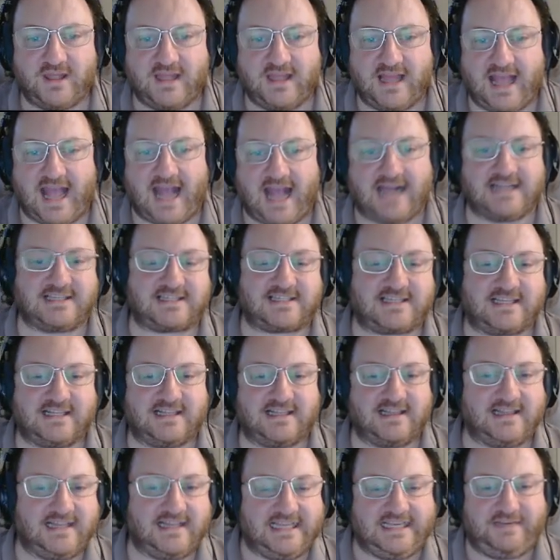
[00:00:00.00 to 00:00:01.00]
has
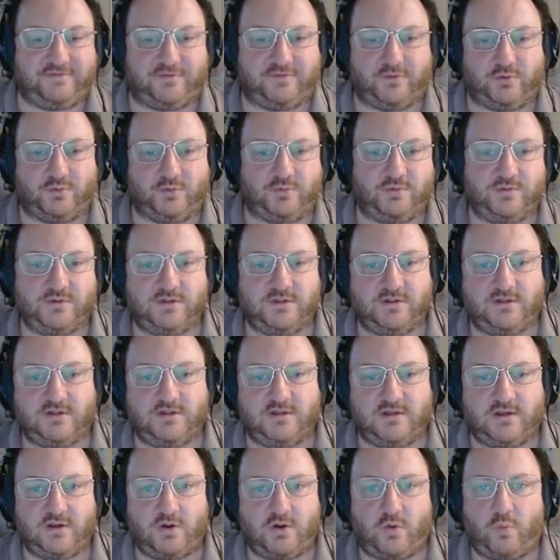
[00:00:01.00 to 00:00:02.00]
lethal
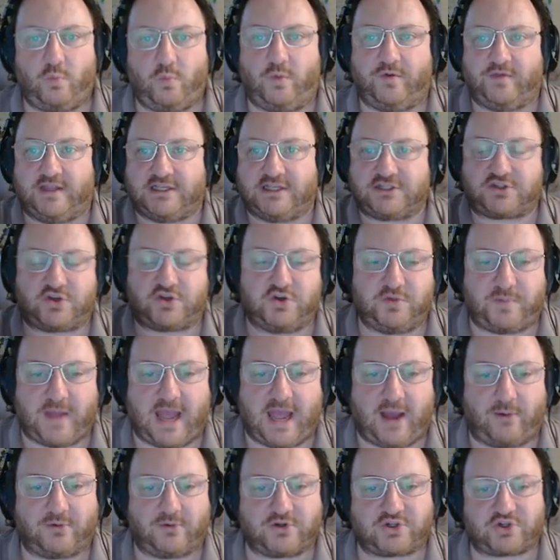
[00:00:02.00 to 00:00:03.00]
with his 2
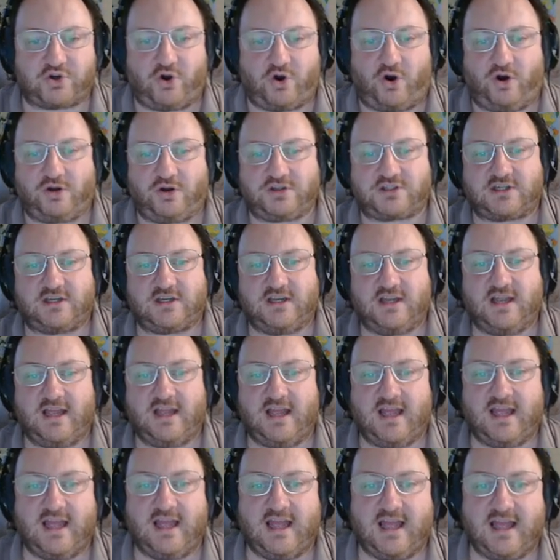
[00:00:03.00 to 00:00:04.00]
power shot.
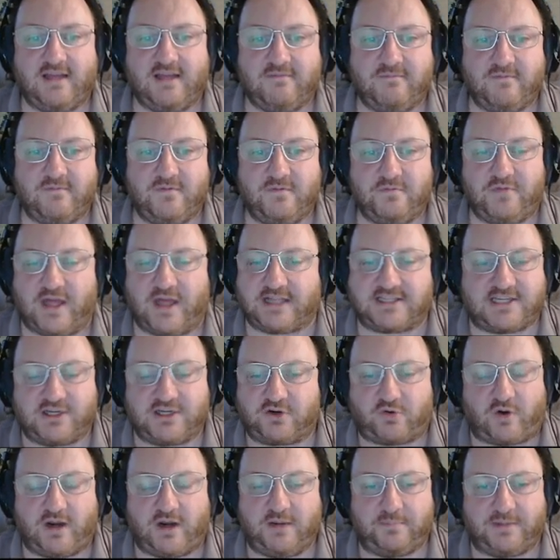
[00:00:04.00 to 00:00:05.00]
That's
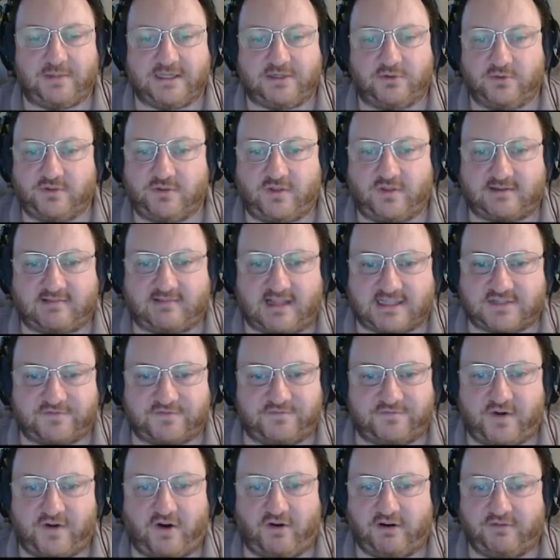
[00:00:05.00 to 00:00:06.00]
incredibly good. Like, that's
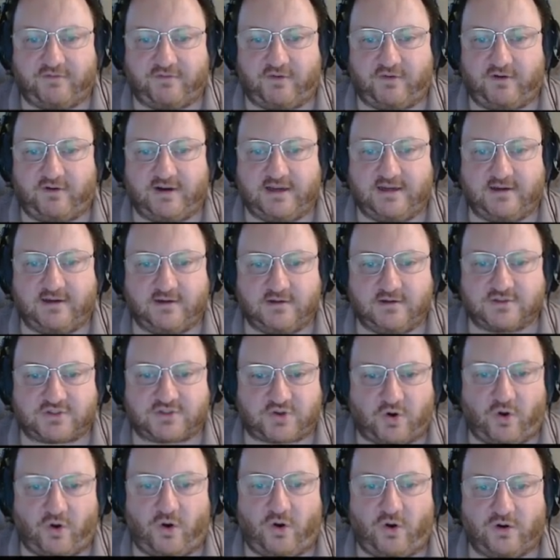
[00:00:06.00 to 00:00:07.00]
very, very
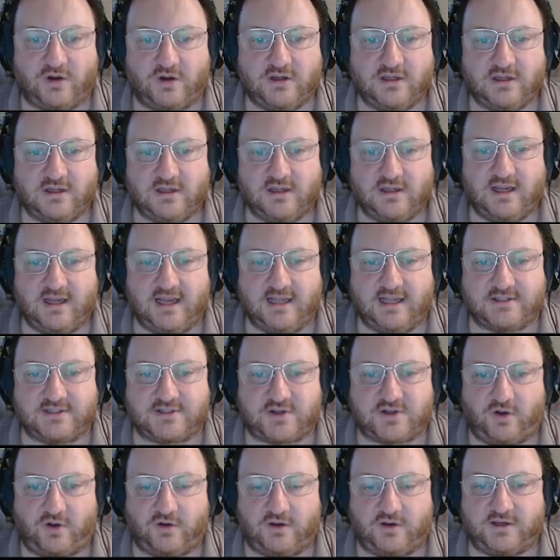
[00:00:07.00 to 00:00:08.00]
strong and
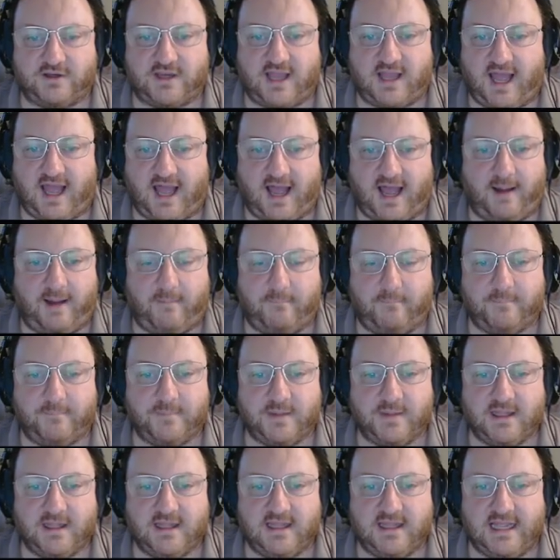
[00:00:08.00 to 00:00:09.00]
solid.
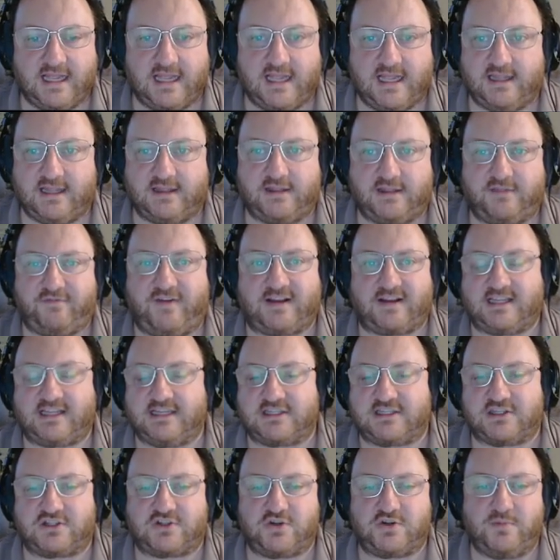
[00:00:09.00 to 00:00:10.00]
The fact that
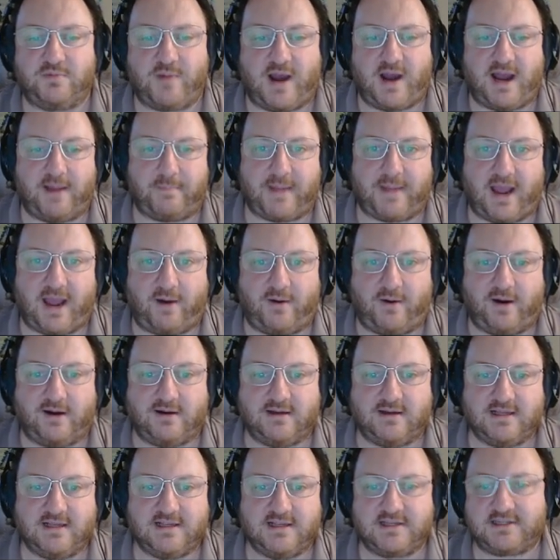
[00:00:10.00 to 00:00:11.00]
he's a 2
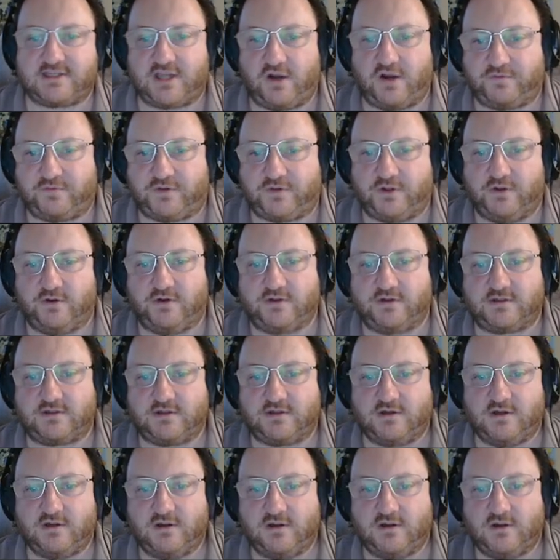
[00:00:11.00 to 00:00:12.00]
power stealth unit
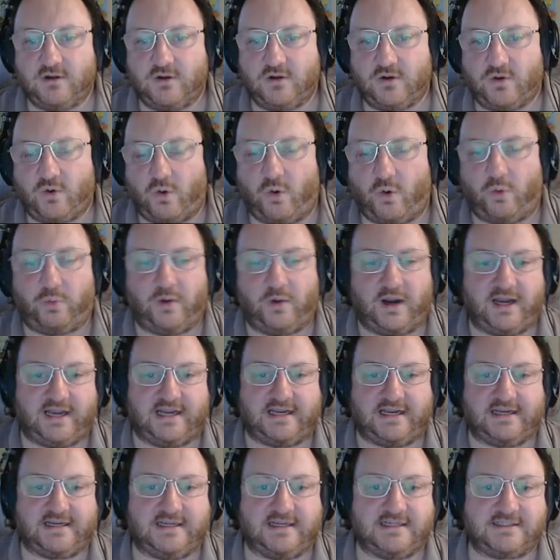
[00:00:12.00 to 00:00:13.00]

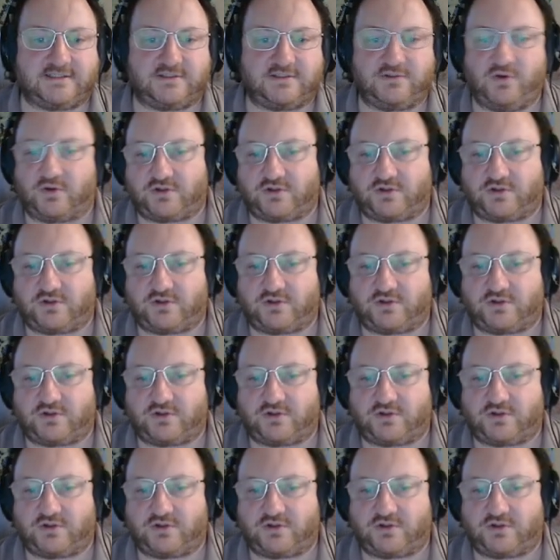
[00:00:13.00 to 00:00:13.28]
already is